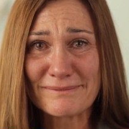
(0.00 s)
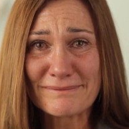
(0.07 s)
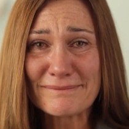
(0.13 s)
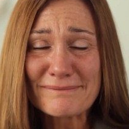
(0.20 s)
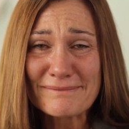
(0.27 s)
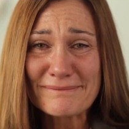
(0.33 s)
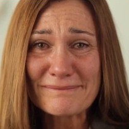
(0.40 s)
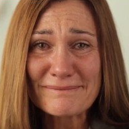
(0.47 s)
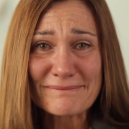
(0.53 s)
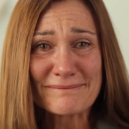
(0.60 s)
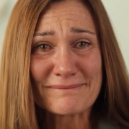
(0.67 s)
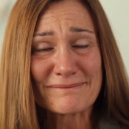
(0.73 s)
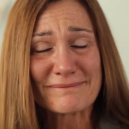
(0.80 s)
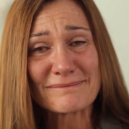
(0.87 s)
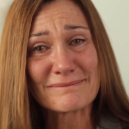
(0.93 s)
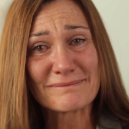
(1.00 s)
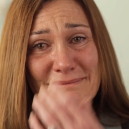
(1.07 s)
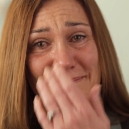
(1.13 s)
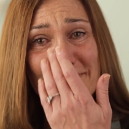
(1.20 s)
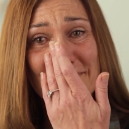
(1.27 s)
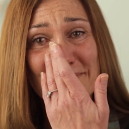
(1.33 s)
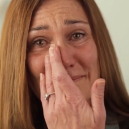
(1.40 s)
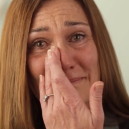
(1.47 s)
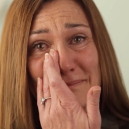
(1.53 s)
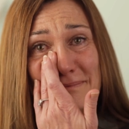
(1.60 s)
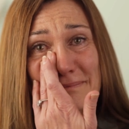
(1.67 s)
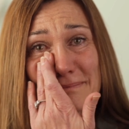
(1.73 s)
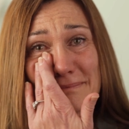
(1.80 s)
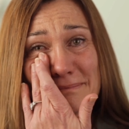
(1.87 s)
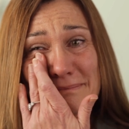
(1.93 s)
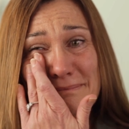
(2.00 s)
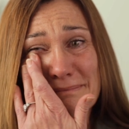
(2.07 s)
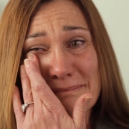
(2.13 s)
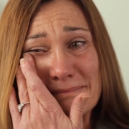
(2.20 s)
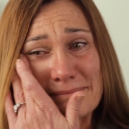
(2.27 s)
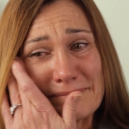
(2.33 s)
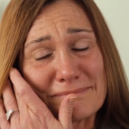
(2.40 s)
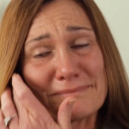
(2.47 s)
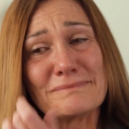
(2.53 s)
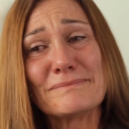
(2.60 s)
(silence)